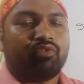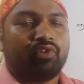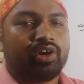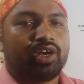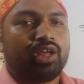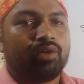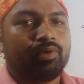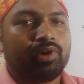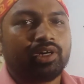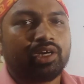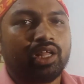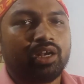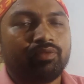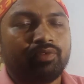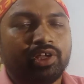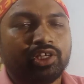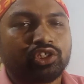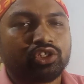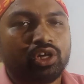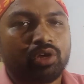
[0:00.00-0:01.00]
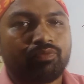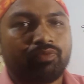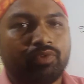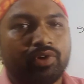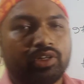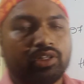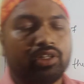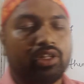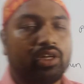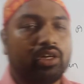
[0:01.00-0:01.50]
fundamental based
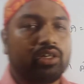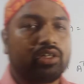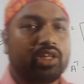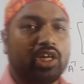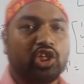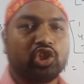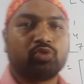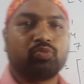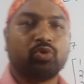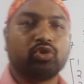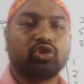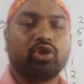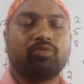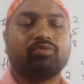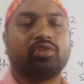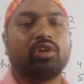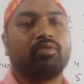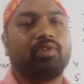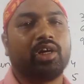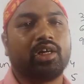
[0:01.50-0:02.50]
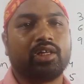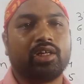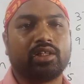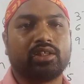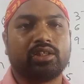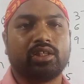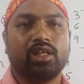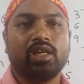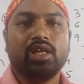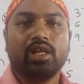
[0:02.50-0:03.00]
upon the transpose of the
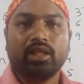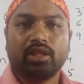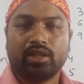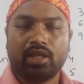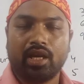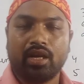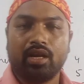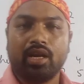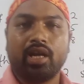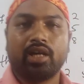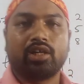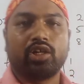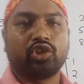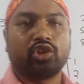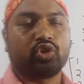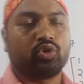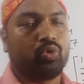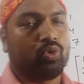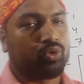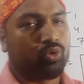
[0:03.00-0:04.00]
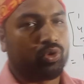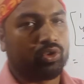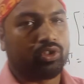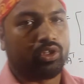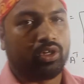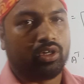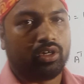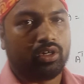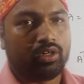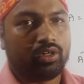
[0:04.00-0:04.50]
matrix. Then let us go through
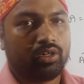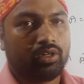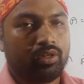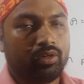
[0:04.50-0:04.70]
the